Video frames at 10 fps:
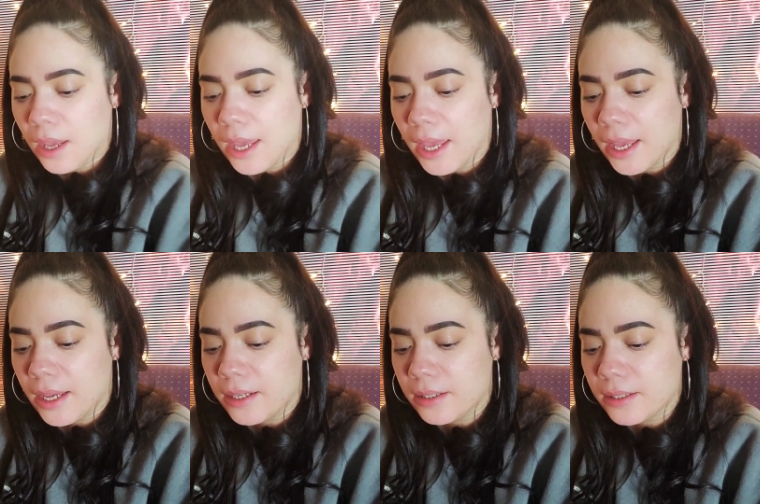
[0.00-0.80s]

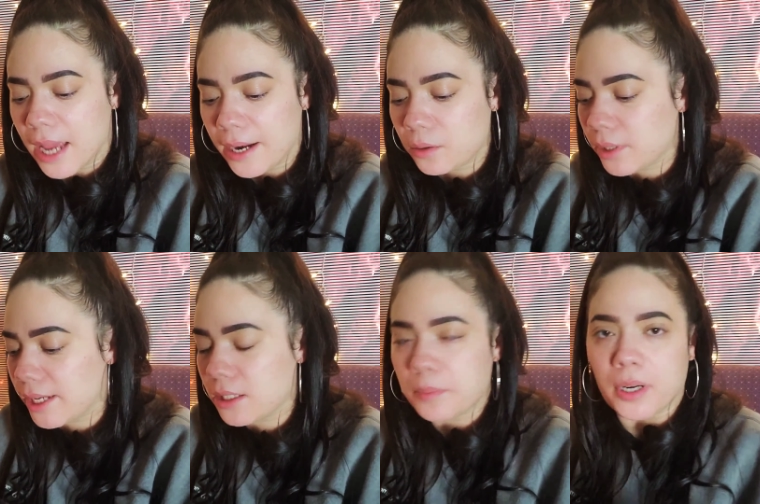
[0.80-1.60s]
And I don't
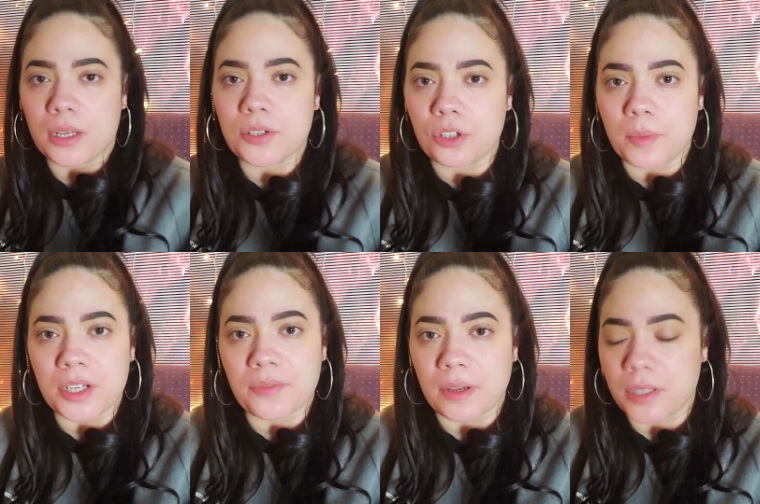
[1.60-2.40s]
like to put on too
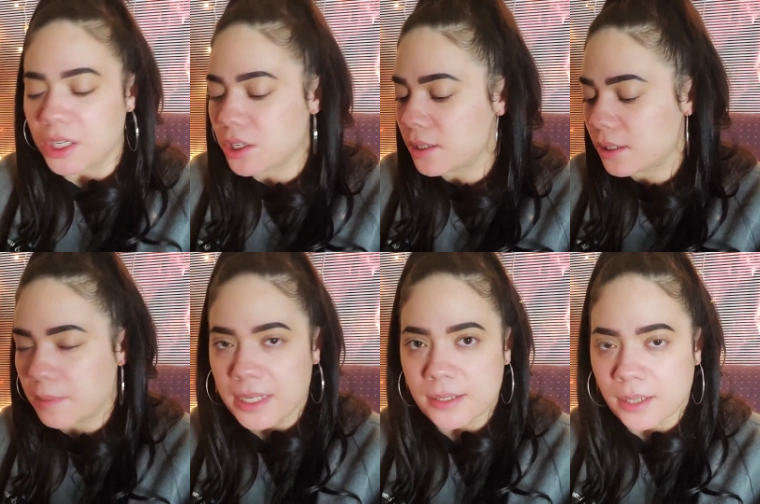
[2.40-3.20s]
much foundation to
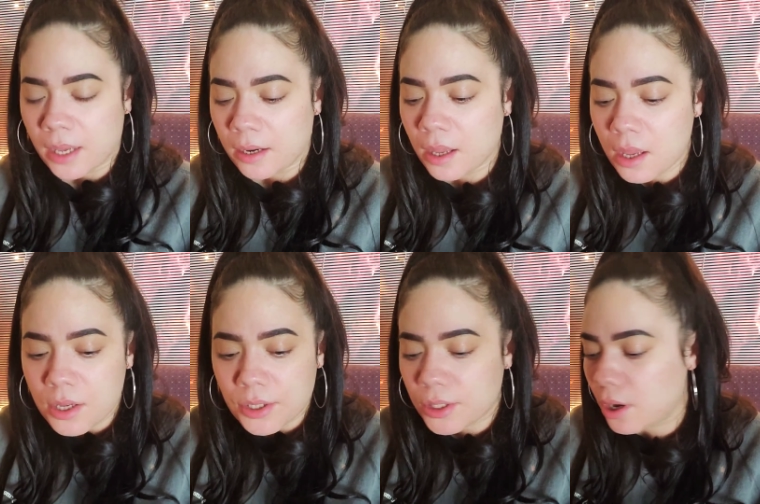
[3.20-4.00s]
my skin,
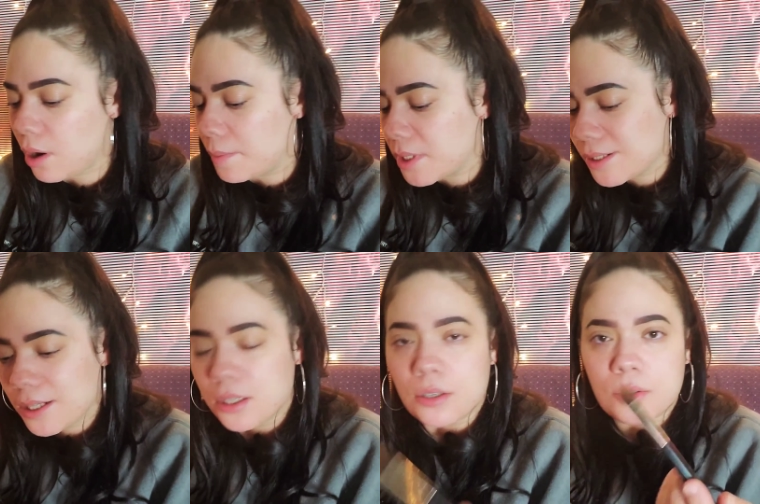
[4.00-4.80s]
so I'm just
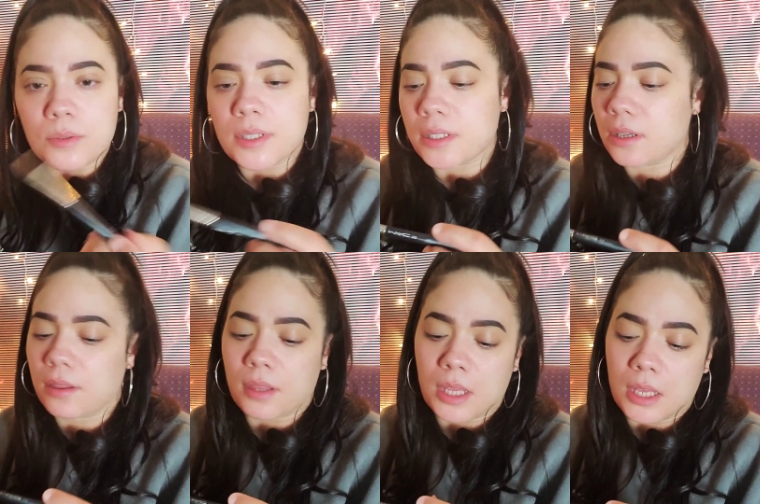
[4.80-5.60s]
going to use
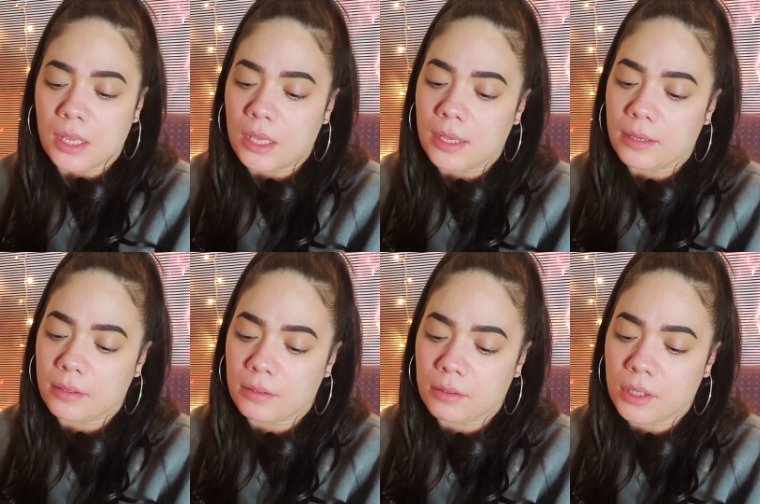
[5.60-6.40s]
the
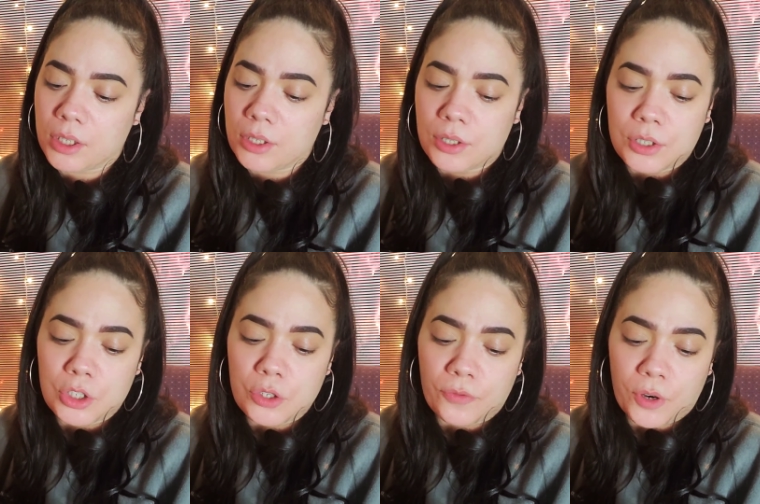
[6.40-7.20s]

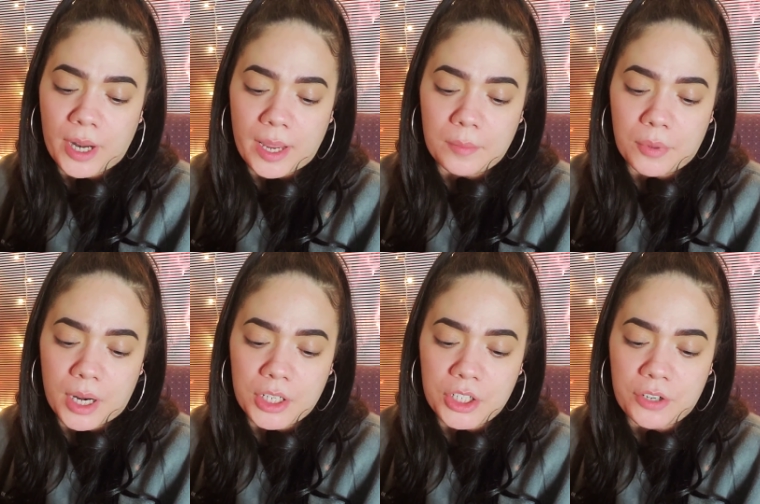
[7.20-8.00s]
249
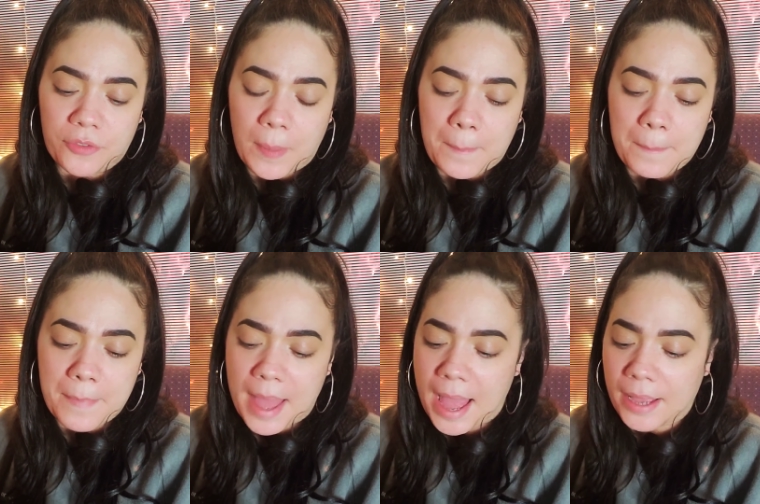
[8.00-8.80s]
brush from
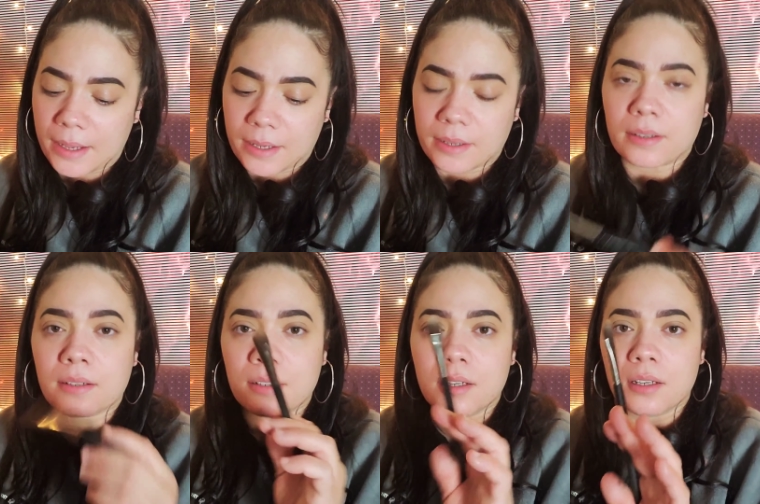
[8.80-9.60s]
MAC.
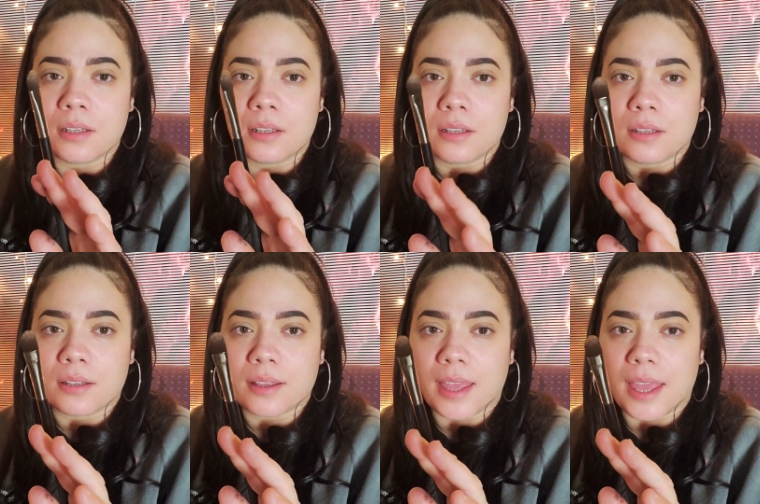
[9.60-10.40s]

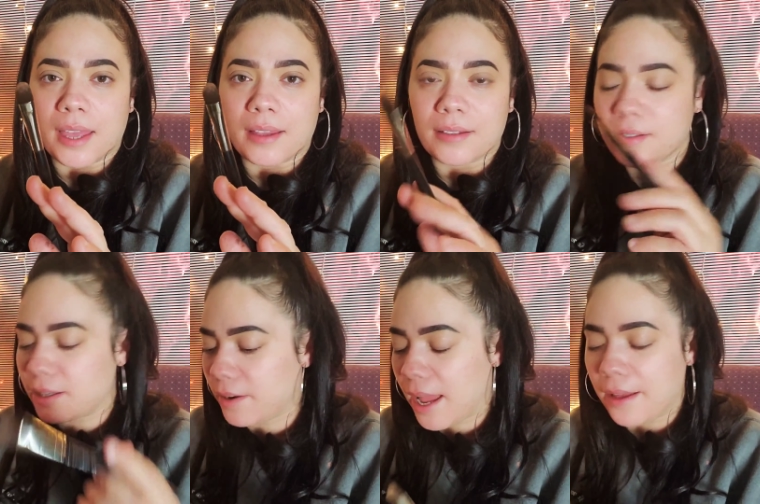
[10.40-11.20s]
And
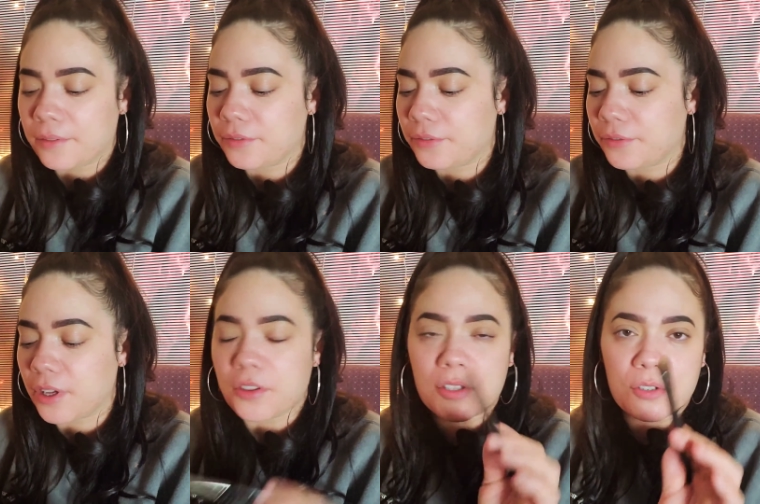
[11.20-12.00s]

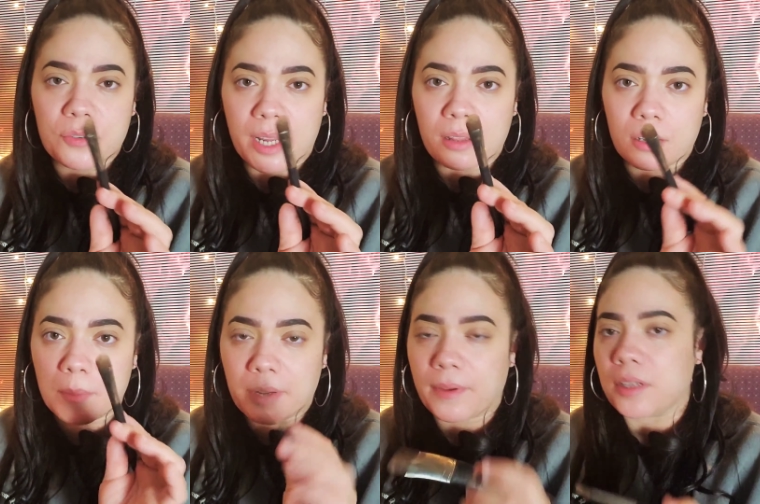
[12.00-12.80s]
there's already a little
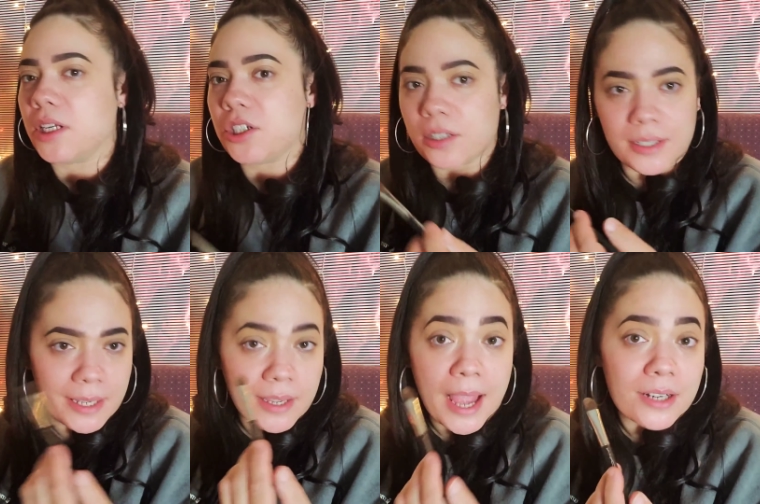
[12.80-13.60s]
bit of foundation because
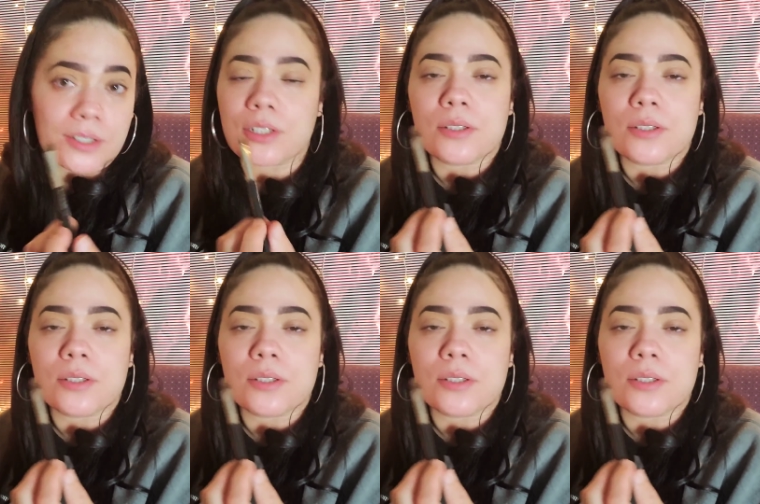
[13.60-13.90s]
I actually